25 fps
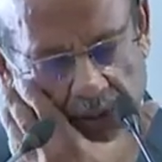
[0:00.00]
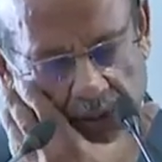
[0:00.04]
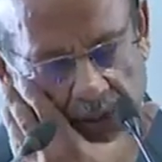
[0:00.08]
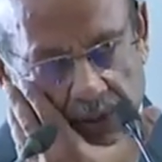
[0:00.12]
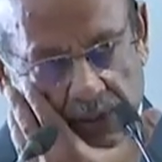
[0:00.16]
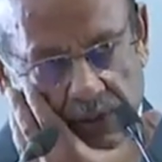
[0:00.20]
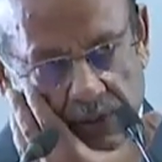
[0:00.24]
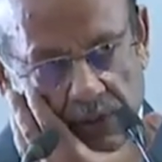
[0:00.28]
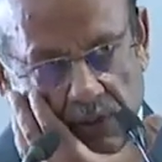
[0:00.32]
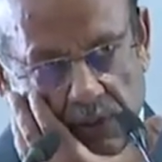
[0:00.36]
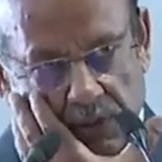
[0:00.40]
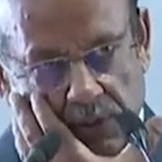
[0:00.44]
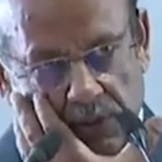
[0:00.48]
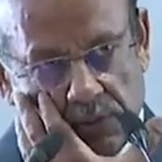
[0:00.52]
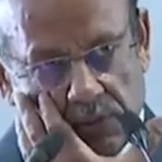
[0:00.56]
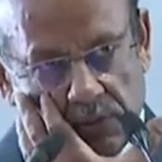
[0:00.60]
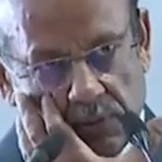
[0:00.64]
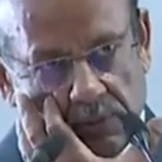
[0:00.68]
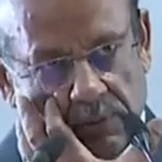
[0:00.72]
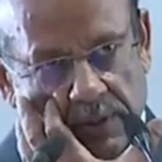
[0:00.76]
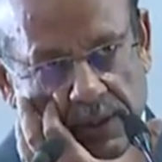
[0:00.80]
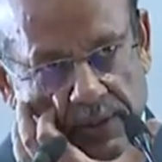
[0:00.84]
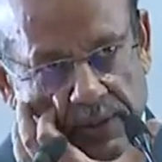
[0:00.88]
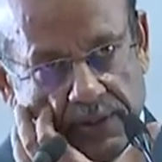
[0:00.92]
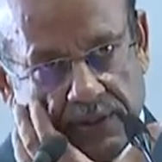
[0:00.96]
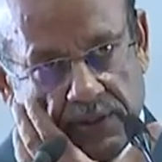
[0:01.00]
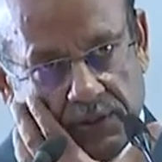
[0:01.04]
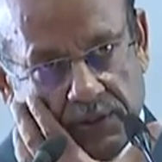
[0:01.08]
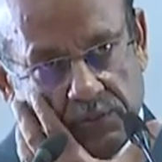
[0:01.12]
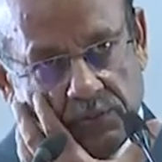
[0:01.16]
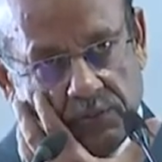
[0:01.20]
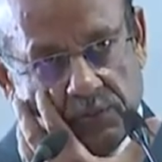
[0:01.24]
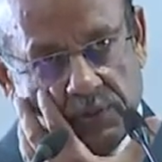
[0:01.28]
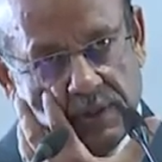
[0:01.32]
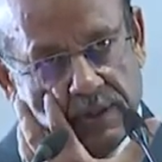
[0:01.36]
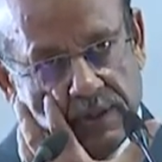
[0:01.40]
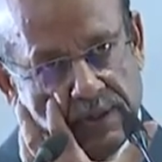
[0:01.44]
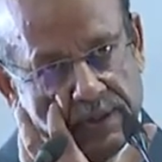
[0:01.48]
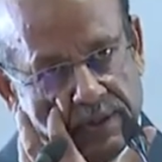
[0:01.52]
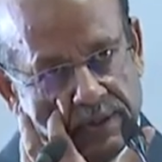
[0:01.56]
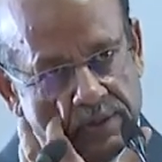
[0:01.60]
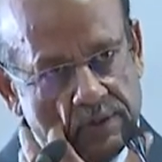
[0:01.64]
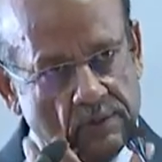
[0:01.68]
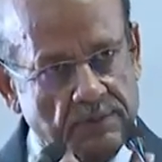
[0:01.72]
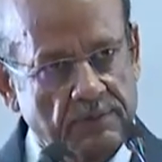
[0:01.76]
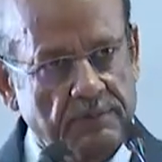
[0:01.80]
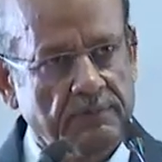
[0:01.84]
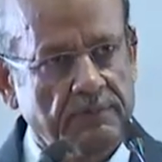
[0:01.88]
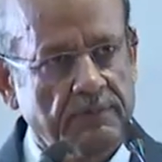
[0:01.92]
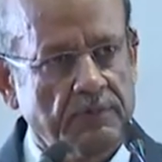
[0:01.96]
had gone to Canada to attend a
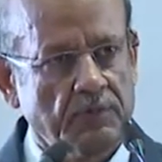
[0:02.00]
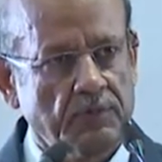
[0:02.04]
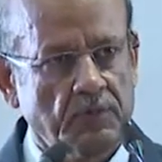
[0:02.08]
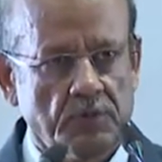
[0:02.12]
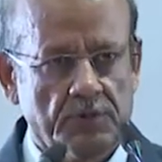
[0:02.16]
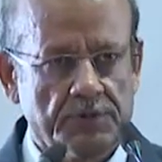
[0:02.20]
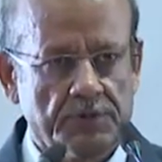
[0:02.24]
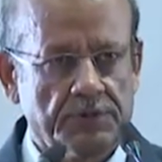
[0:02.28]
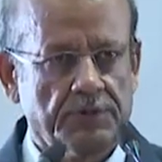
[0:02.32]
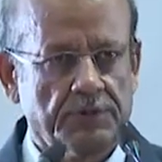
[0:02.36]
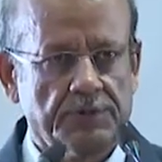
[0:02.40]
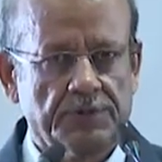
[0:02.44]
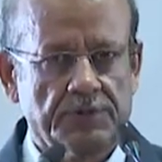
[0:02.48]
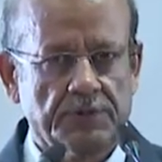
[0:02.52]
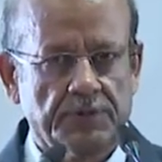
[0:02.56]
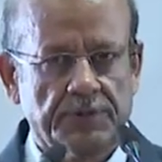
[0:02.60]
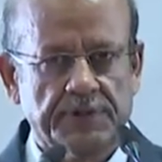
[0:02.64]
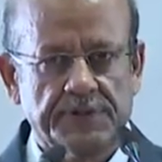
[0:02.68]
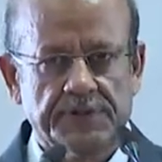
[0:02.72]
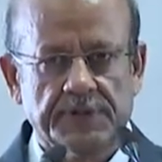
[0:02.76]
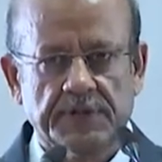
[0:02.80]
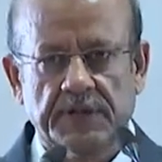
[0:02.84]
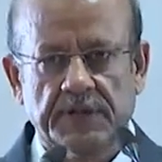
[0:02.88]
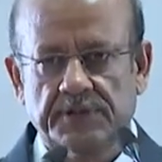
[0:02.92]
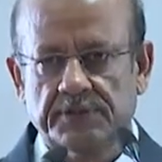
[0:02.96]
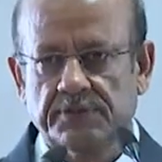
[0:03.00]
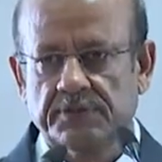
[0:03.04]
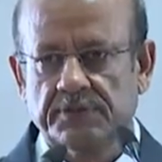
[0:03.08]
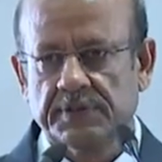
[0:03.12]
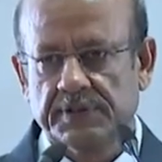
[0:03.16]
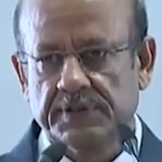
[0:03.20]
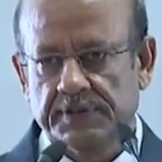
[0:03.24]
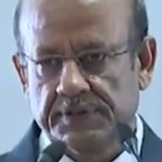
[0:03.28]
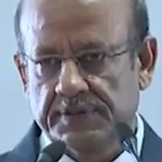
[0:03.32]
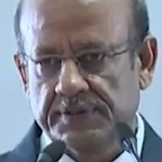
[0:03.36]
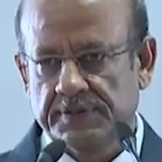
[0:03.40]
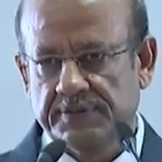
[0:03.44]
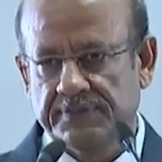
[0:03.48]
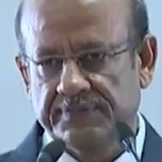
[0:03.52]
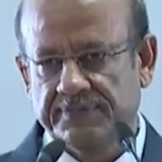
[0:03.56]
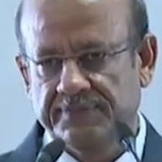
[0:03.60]
course on judicial education.